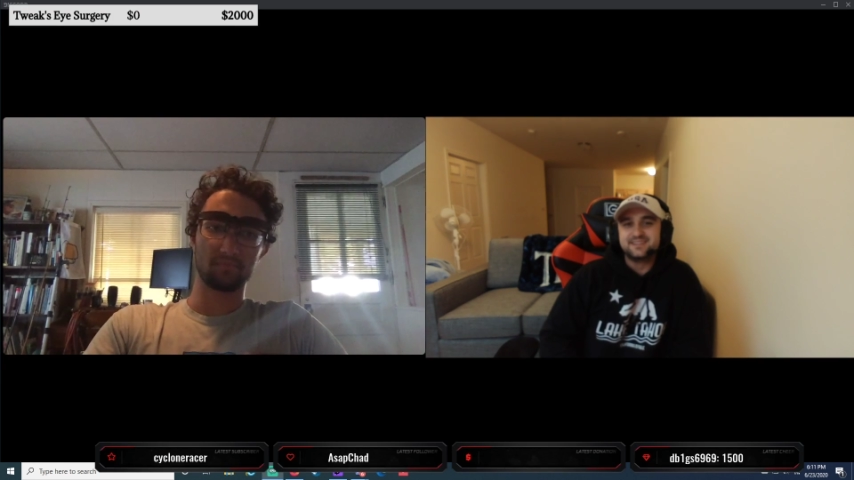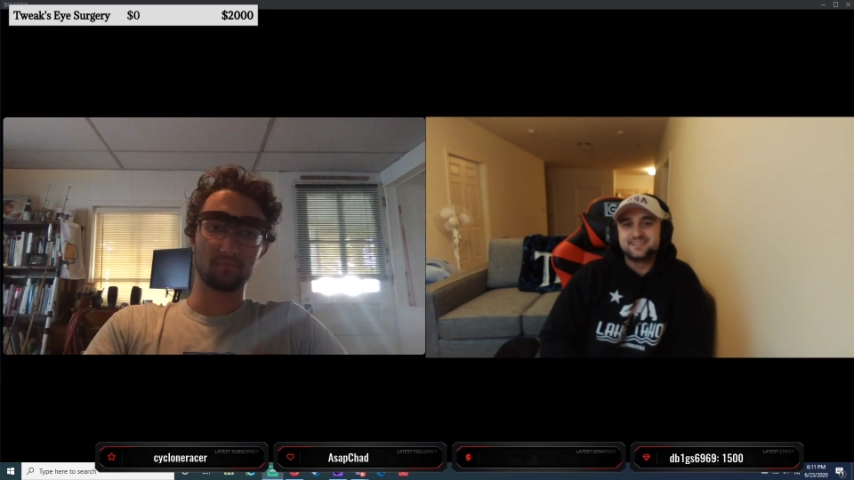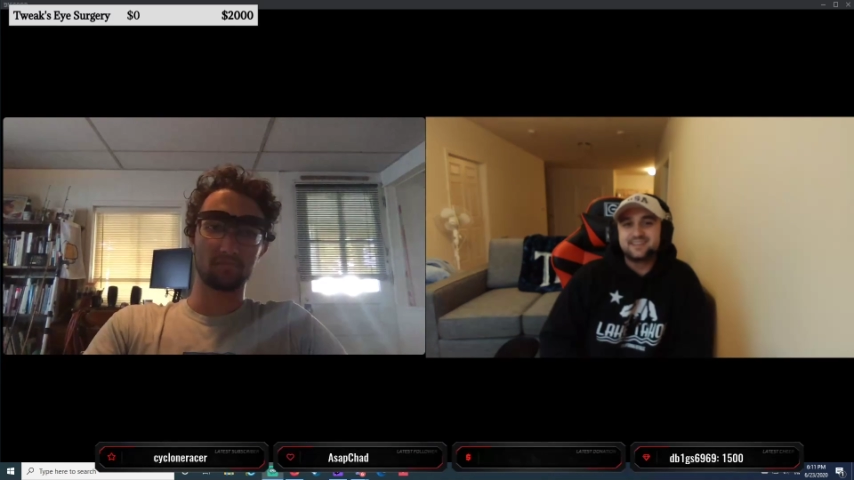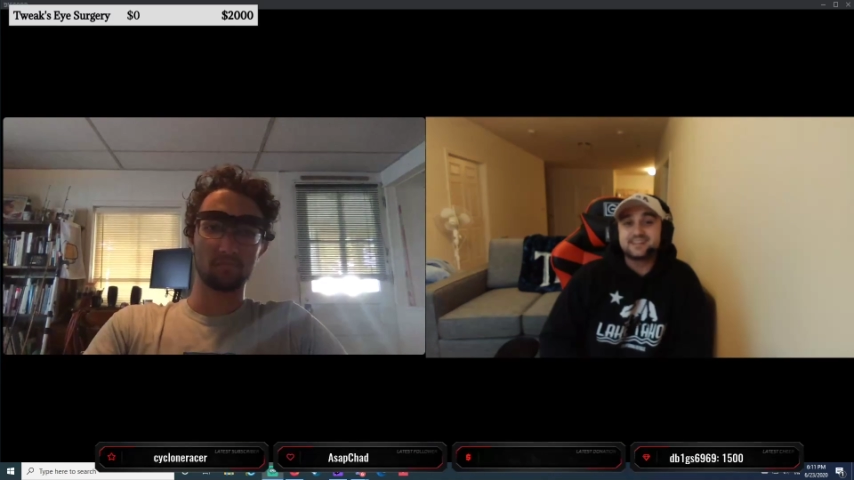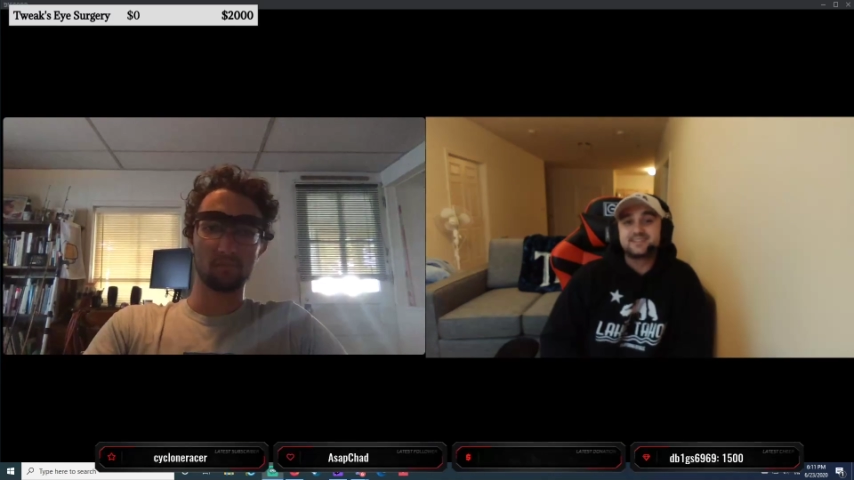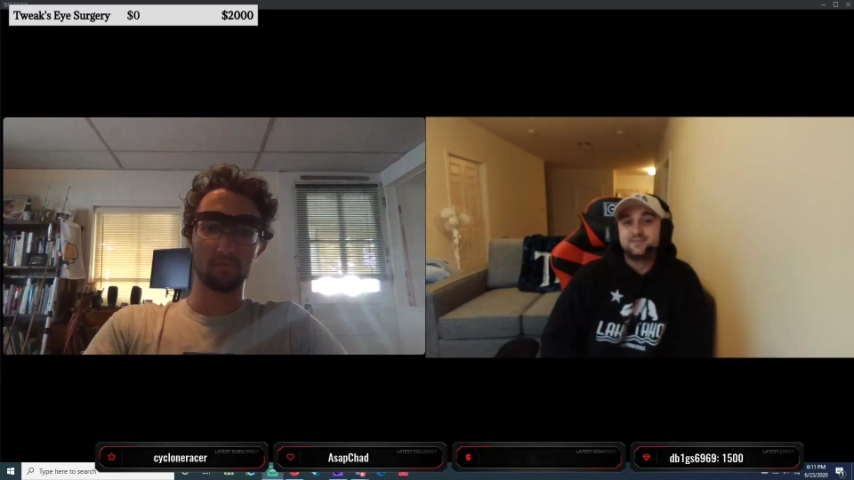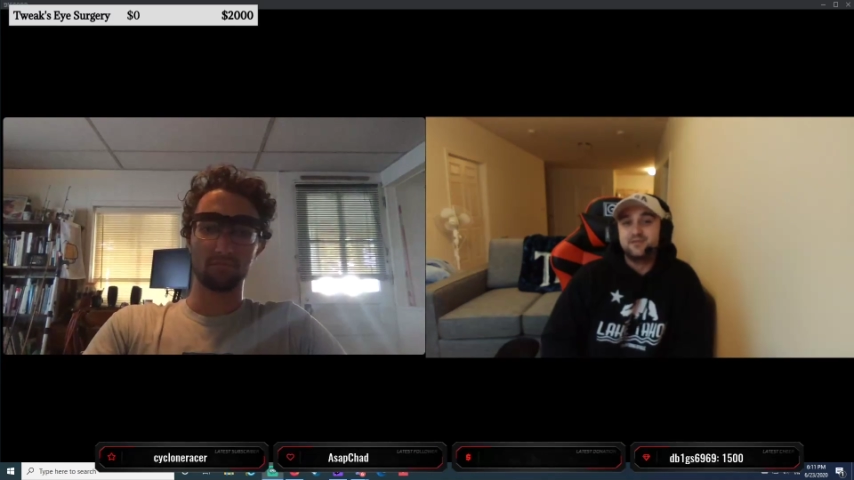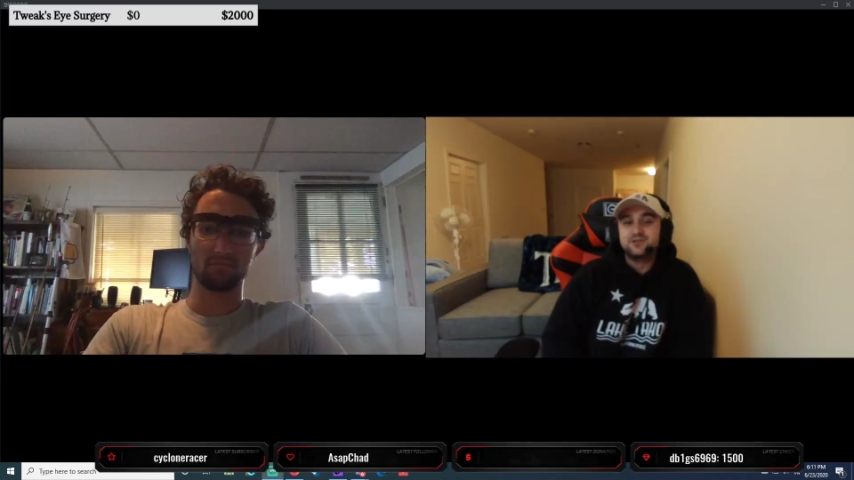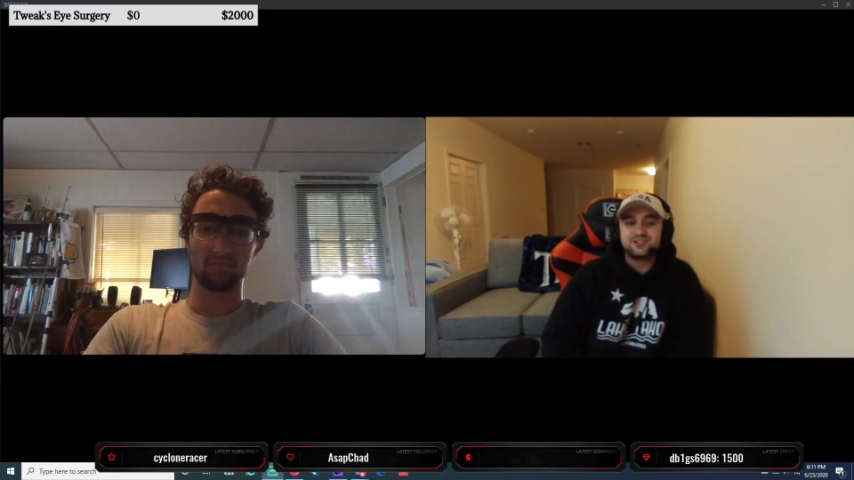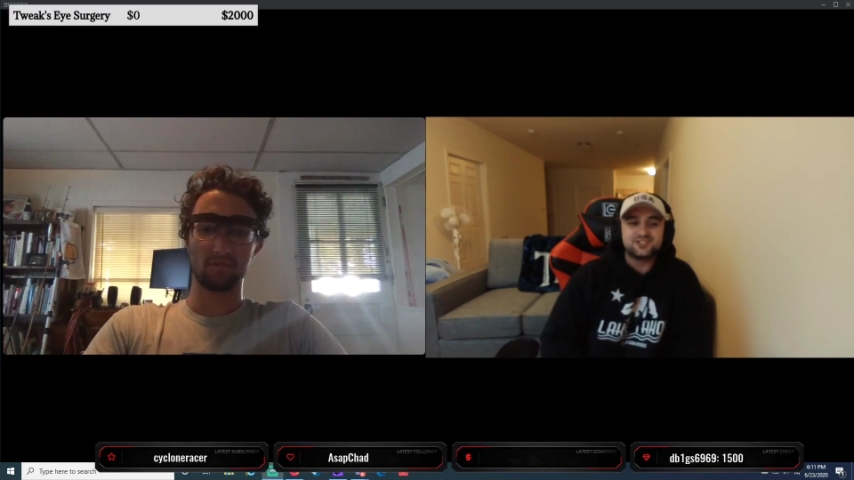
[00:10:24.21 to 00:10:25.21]
gets the
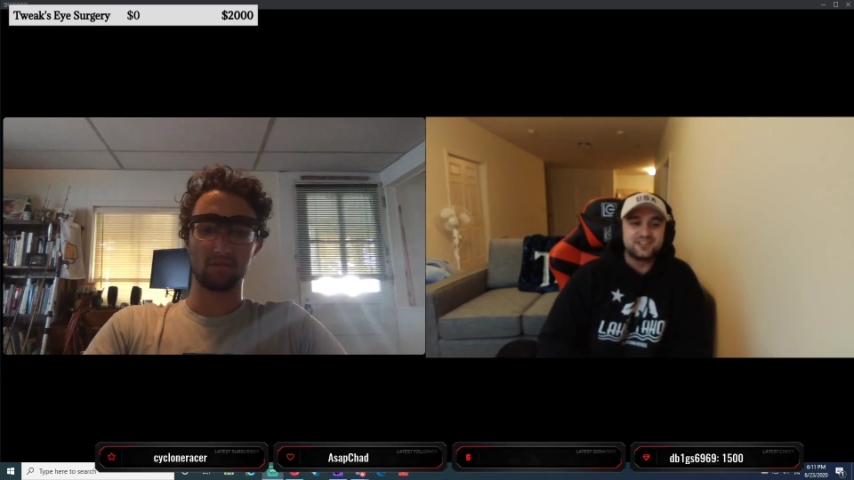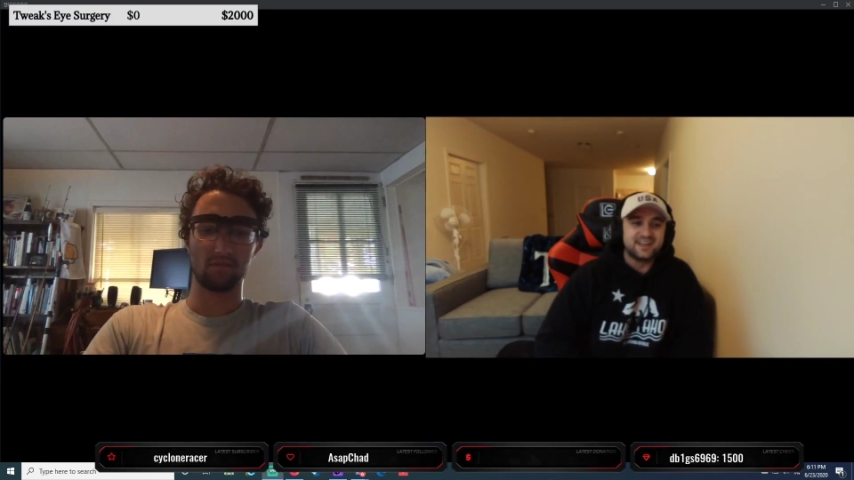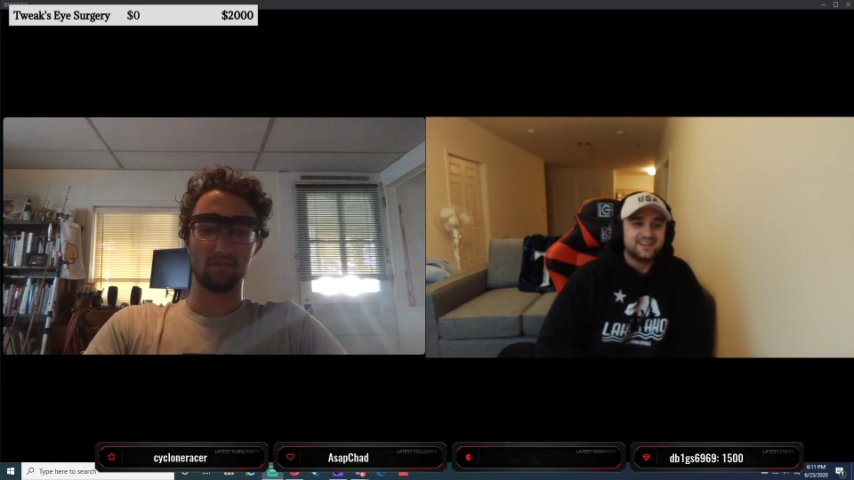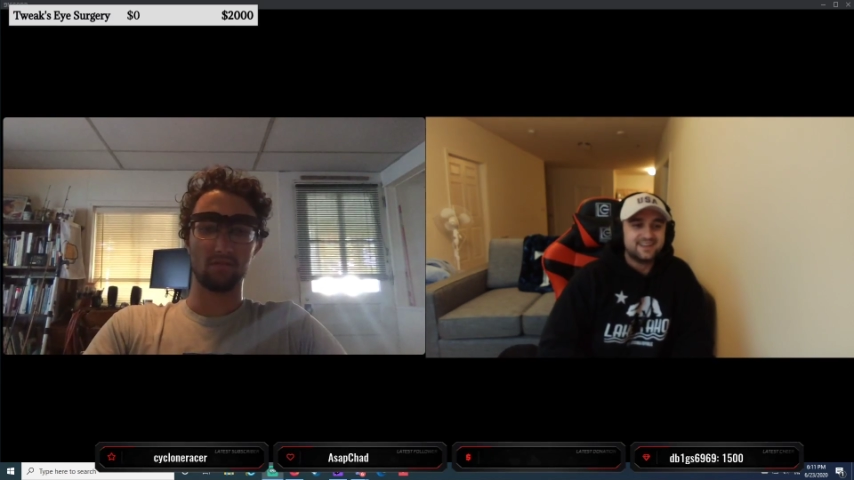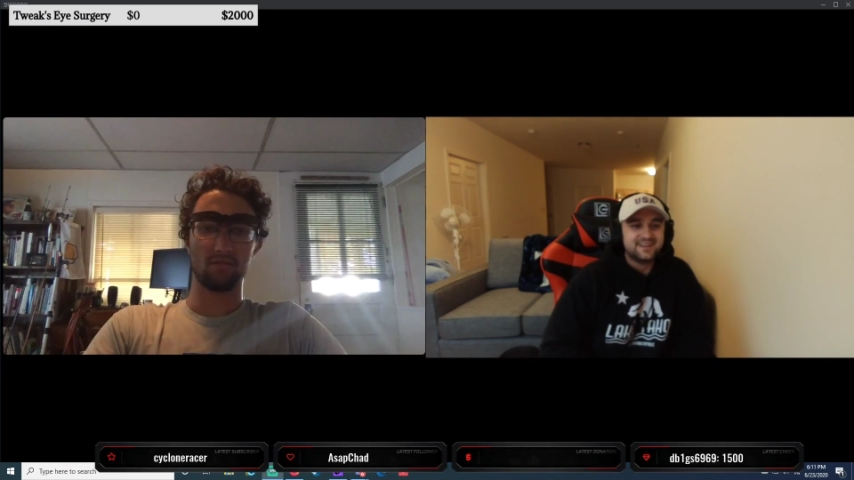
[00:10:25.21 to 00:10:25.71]
most shit.